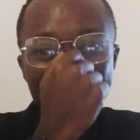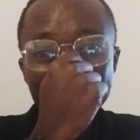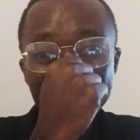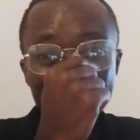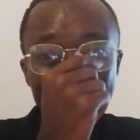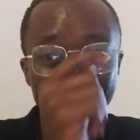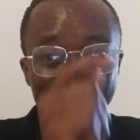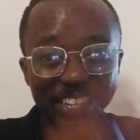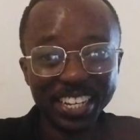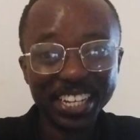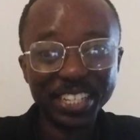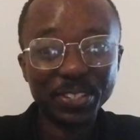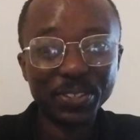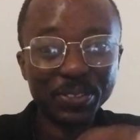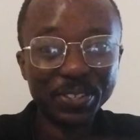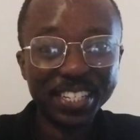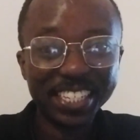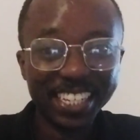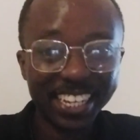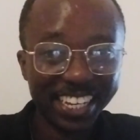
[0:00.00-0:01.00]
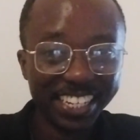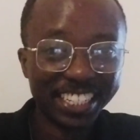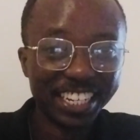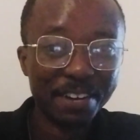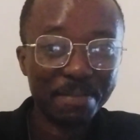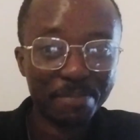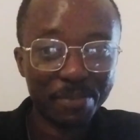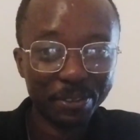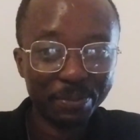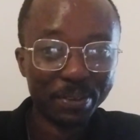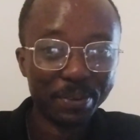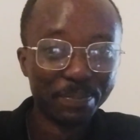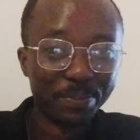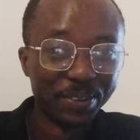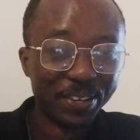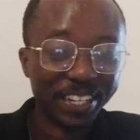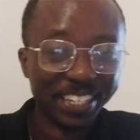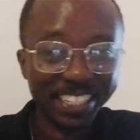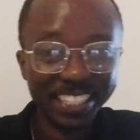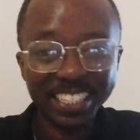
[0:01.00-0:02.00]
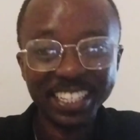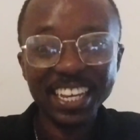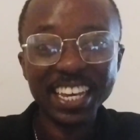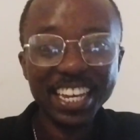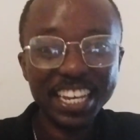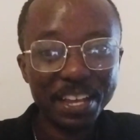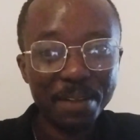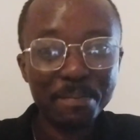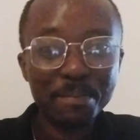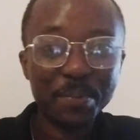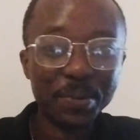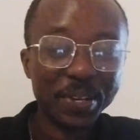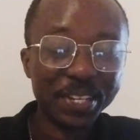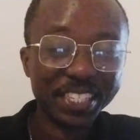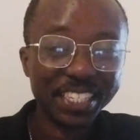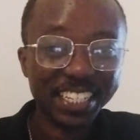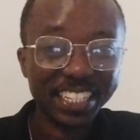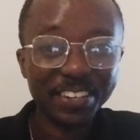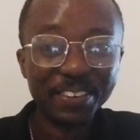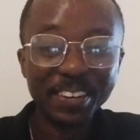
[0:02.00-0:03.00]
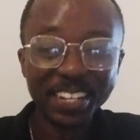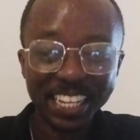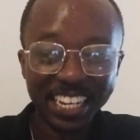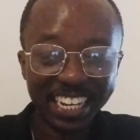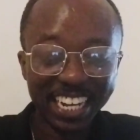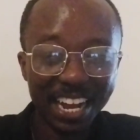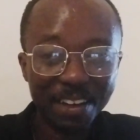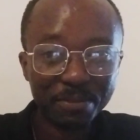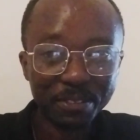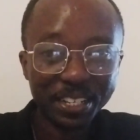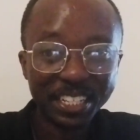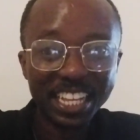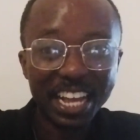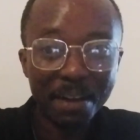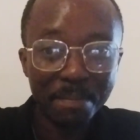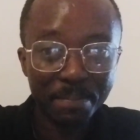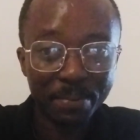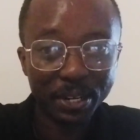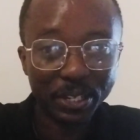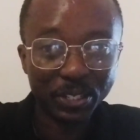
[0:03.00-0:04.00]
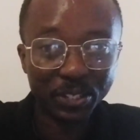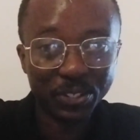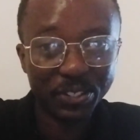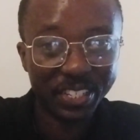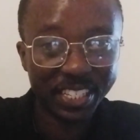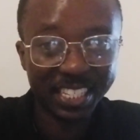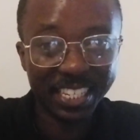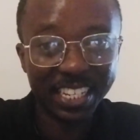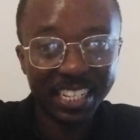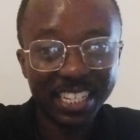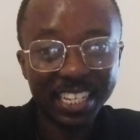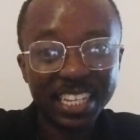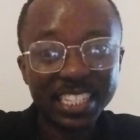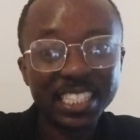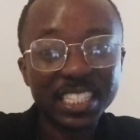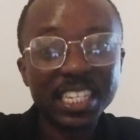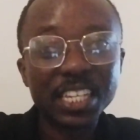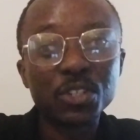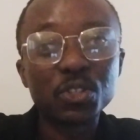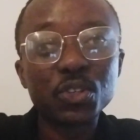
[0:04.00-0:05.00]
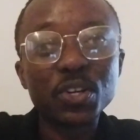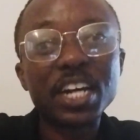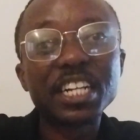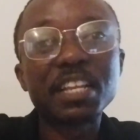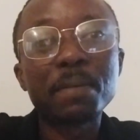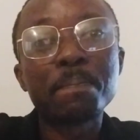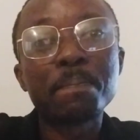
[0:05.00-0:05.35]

lawyers who judge and put people in prison, when it comes to that precious thing, to draw the